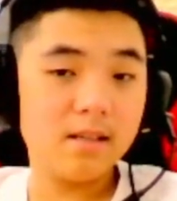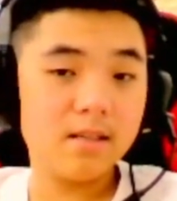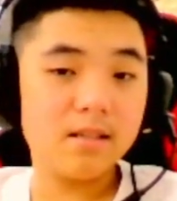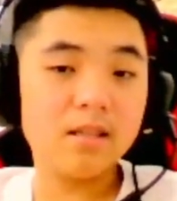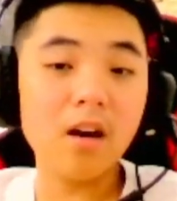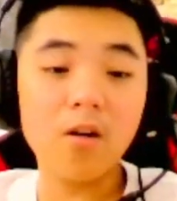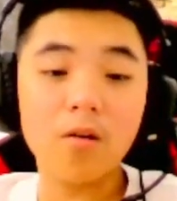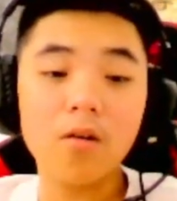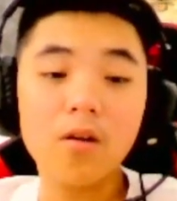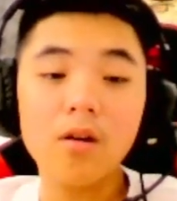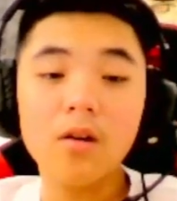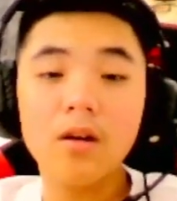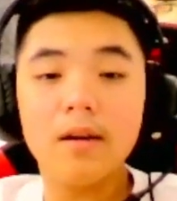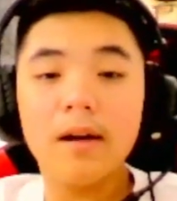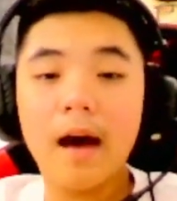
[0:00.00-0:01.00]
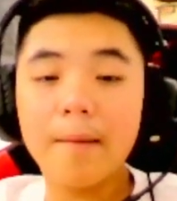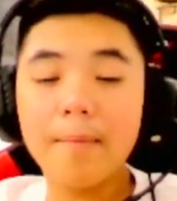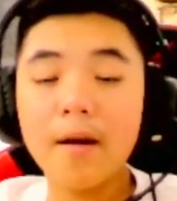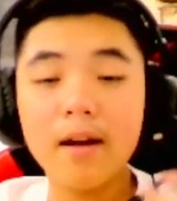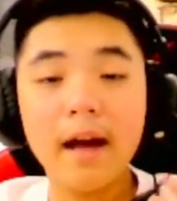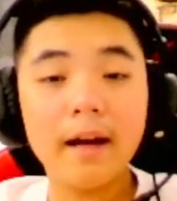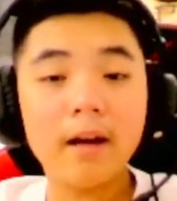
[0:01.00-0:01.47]
So,
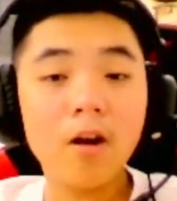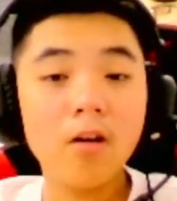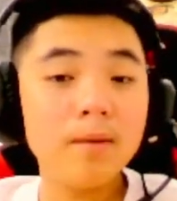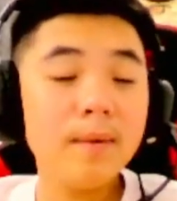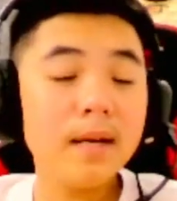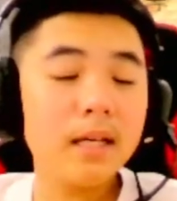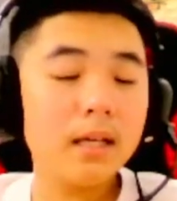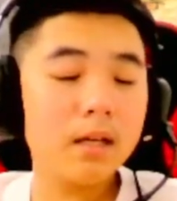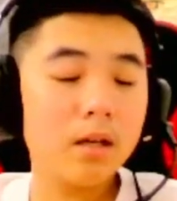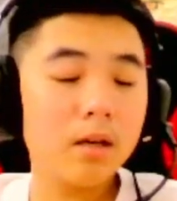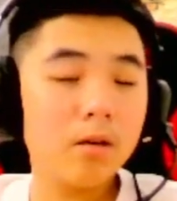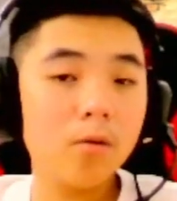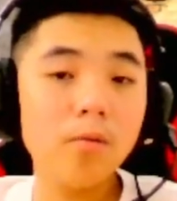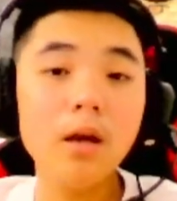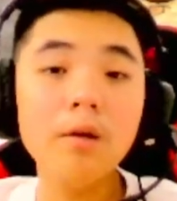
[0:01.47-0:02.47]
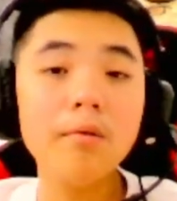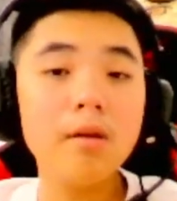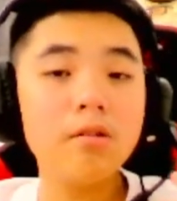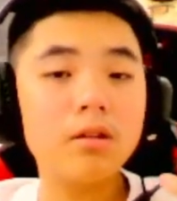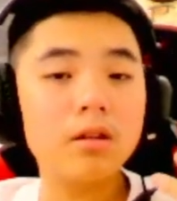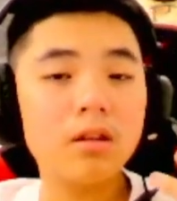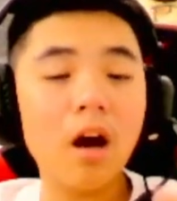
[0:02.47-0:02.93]
about the economic, we
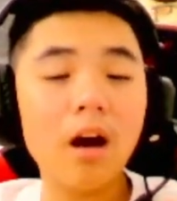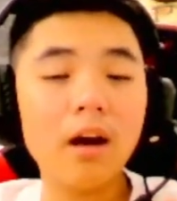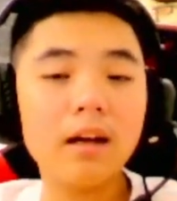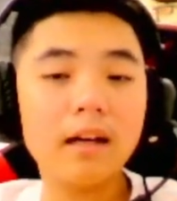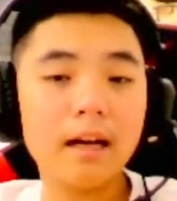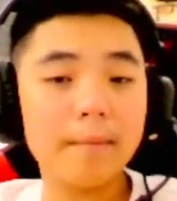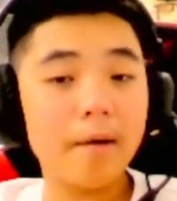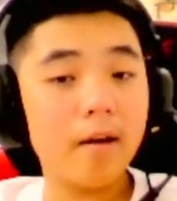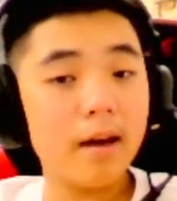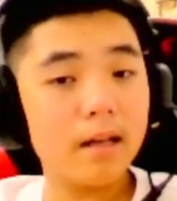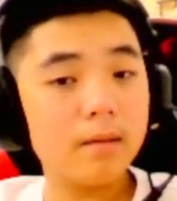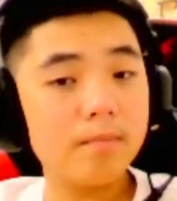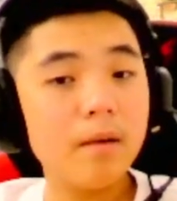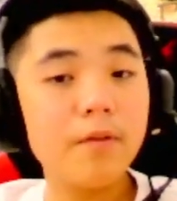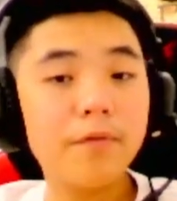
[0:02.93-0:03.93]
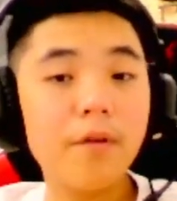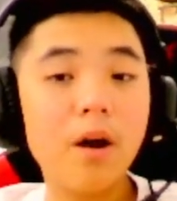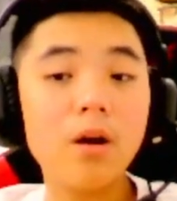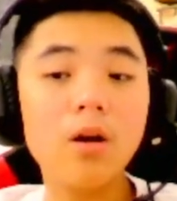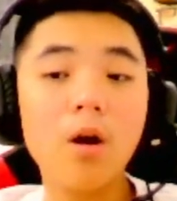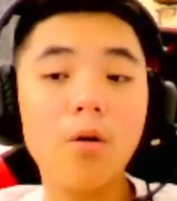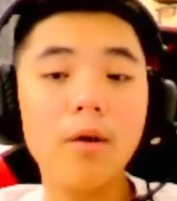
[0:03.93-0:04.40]
will talk about it
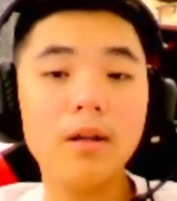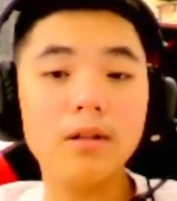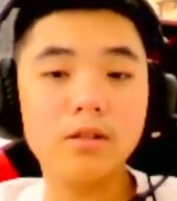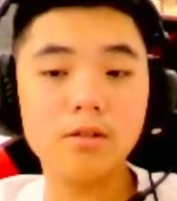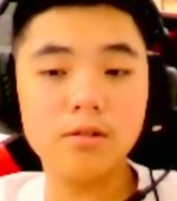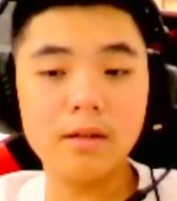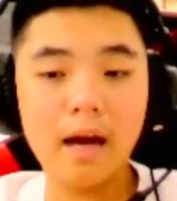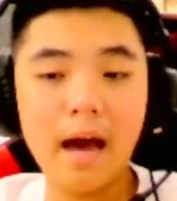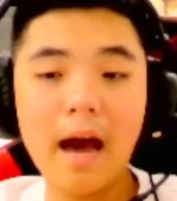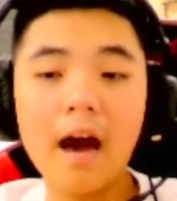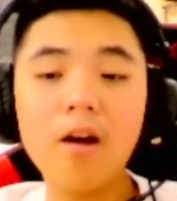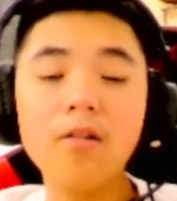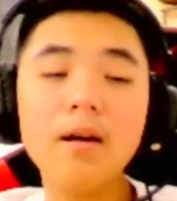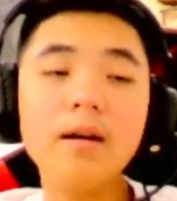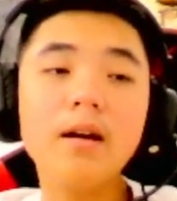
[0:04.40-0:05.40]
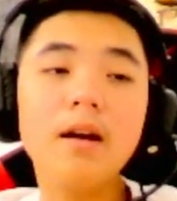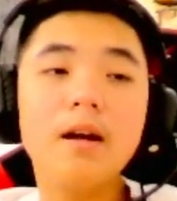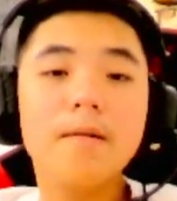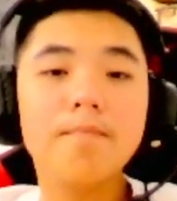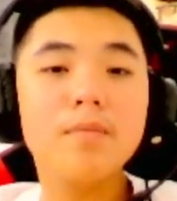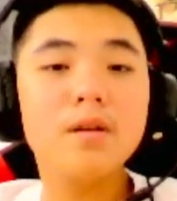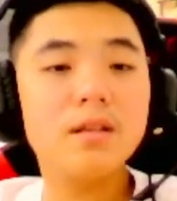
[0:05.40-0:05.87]
before go into the our
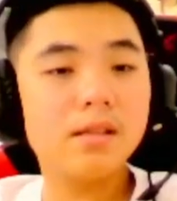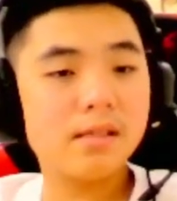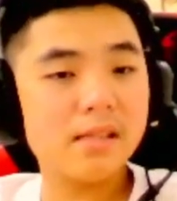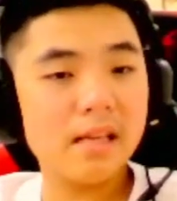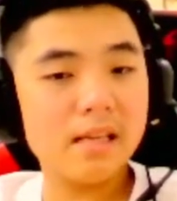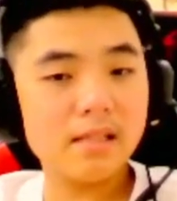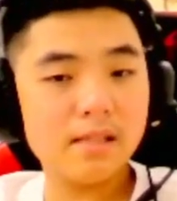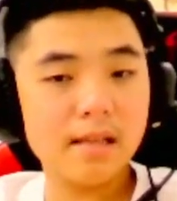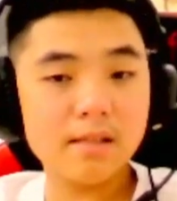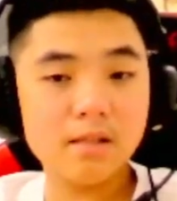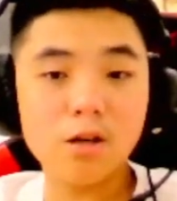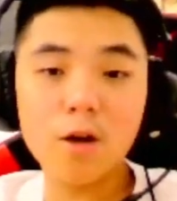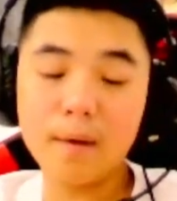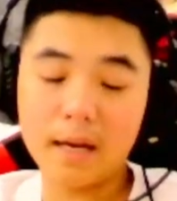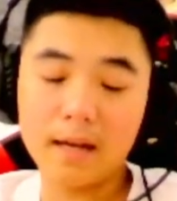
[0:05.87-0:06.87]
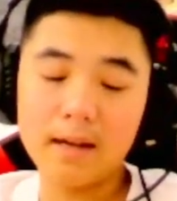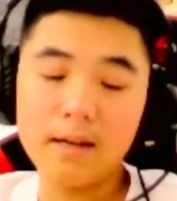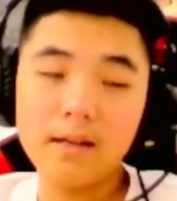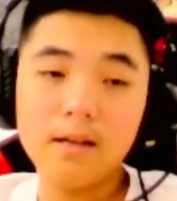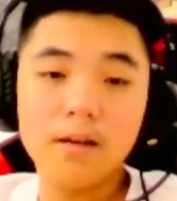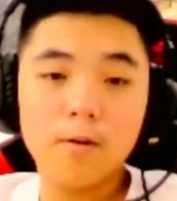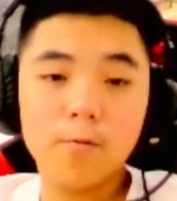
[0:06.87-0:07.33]
business topic.
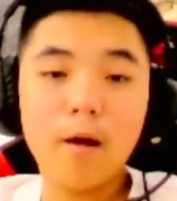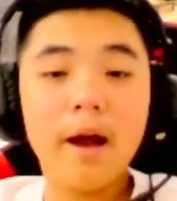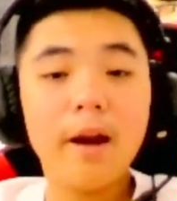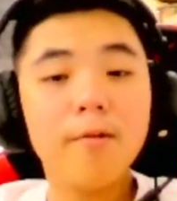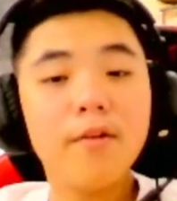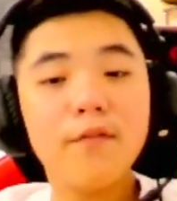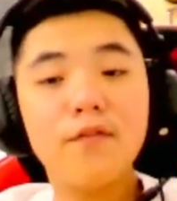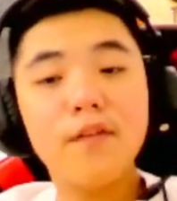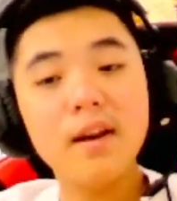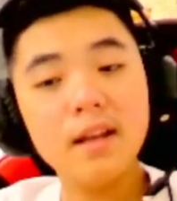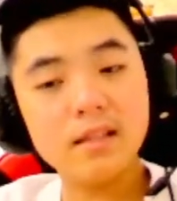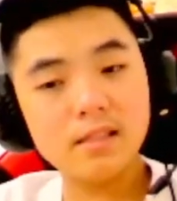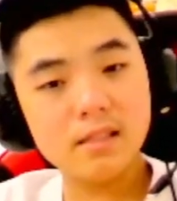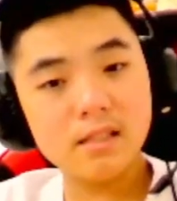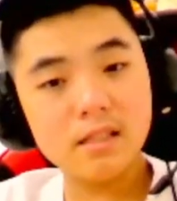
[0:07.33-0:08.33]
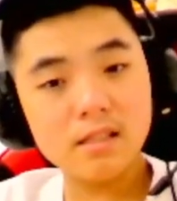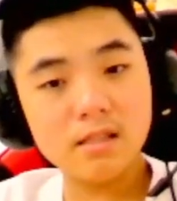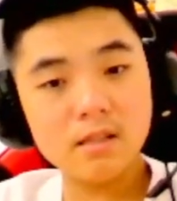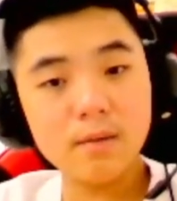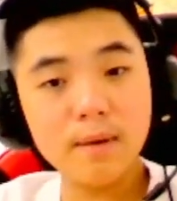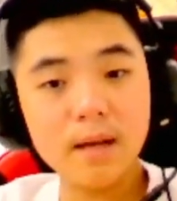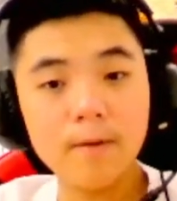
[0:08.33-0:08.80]
When we finish this
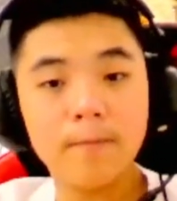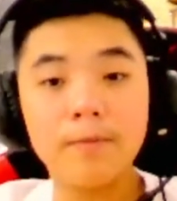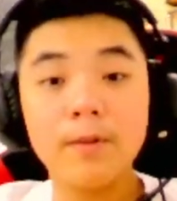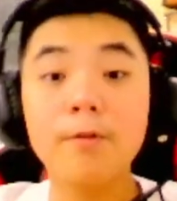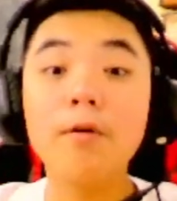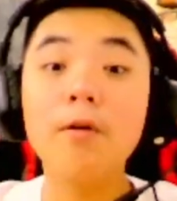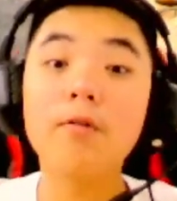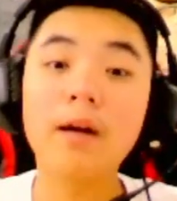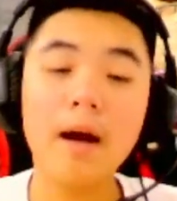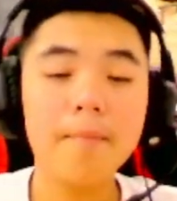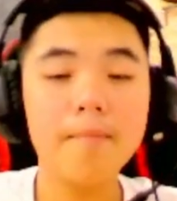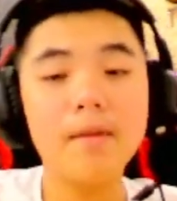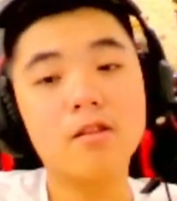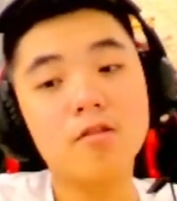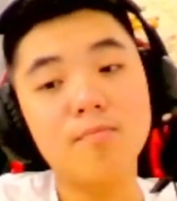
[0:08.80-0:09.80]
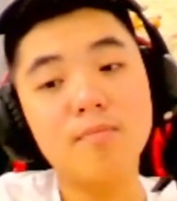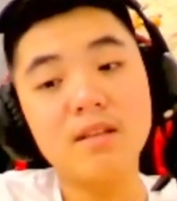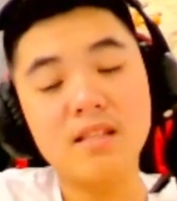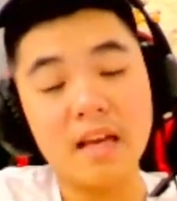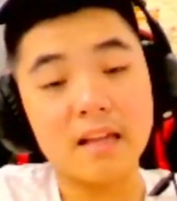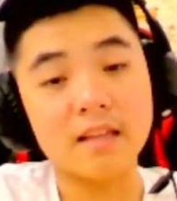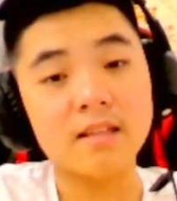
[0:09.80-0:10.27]
topic, we'll come into
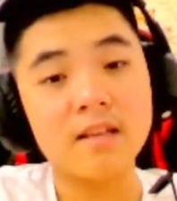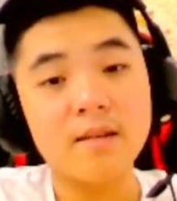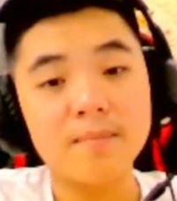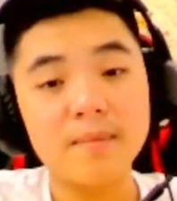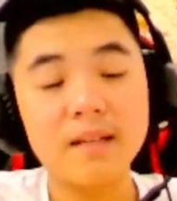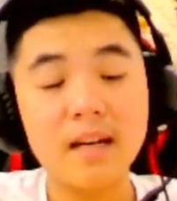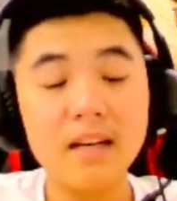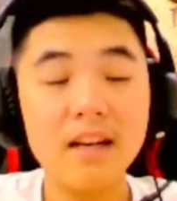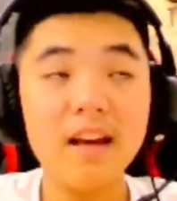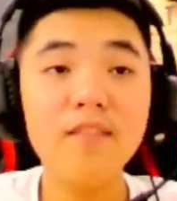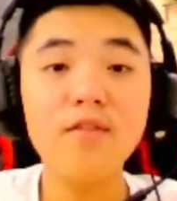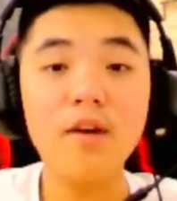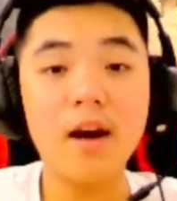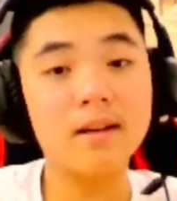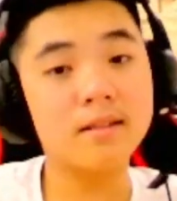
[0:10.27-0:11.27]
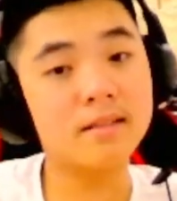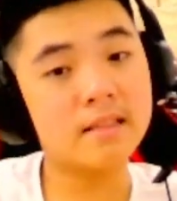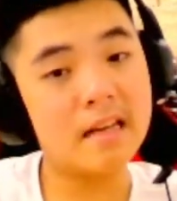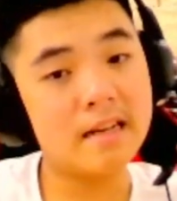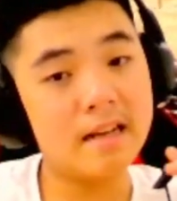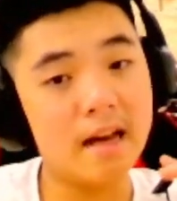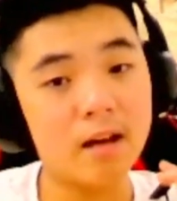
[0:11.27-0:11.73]
business because if you
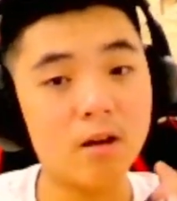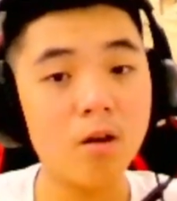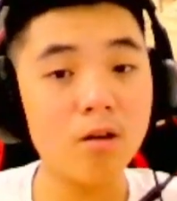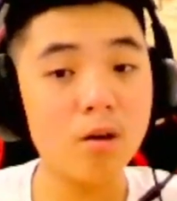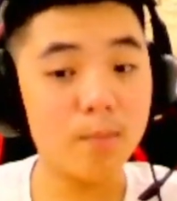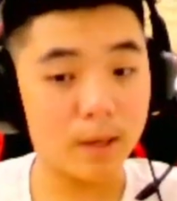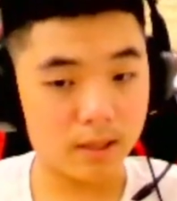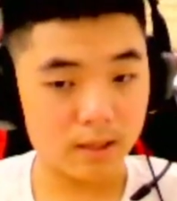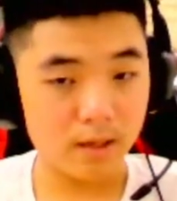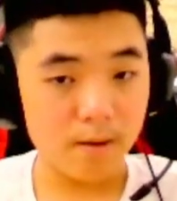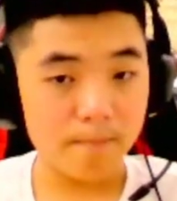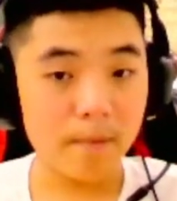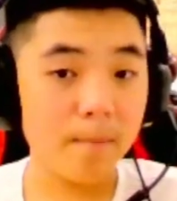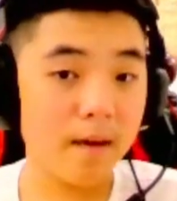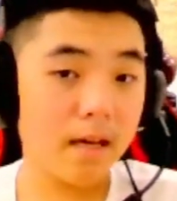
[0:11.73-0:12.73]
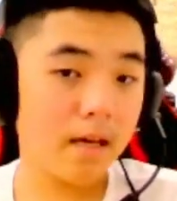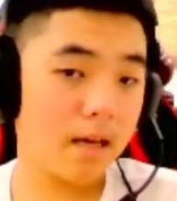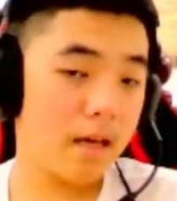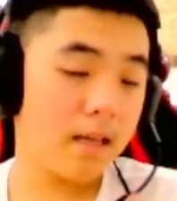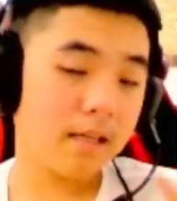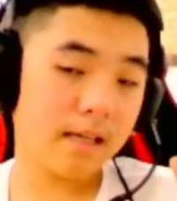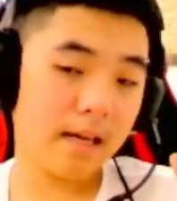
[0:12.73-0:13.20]
understand the economic, maybe
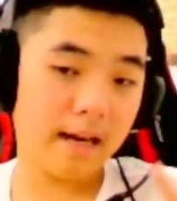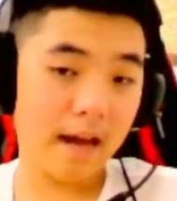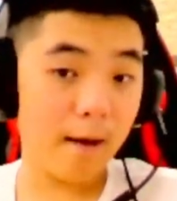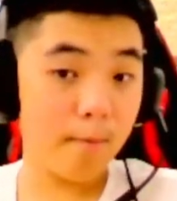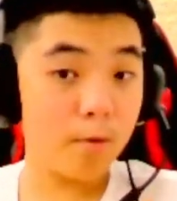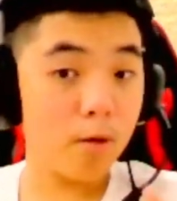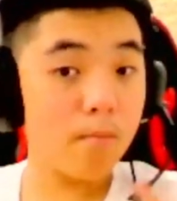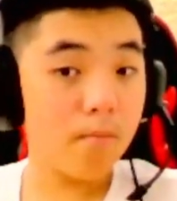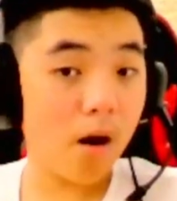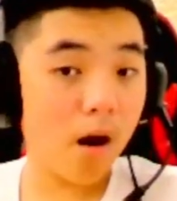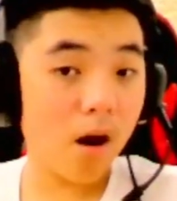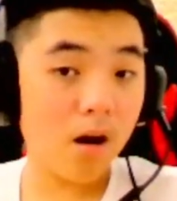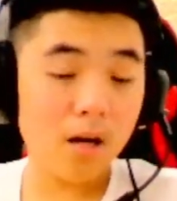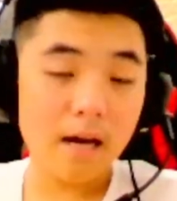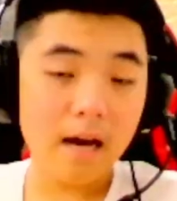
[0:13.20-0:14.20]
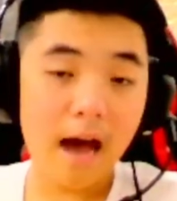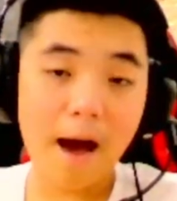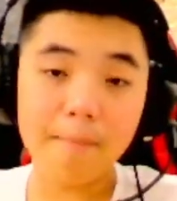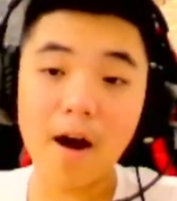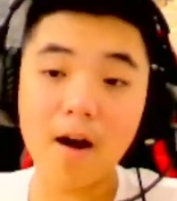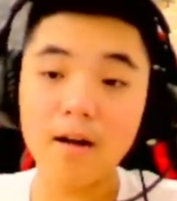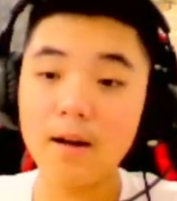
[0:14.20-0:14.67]
it can help you more
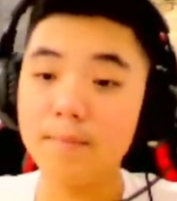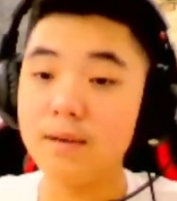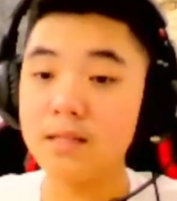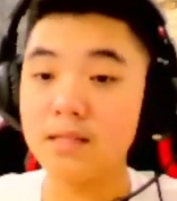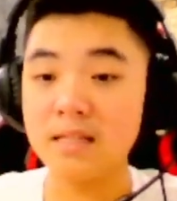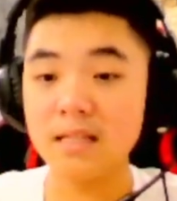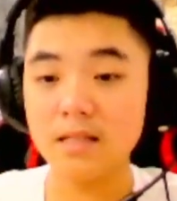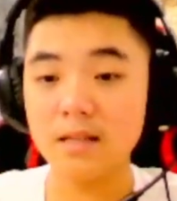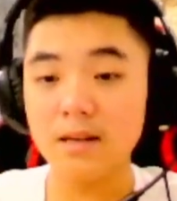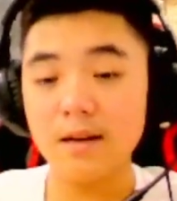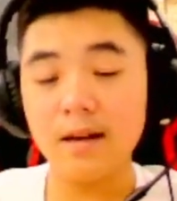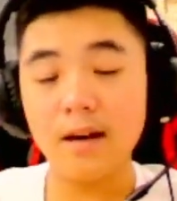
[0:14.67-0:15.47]
about the business.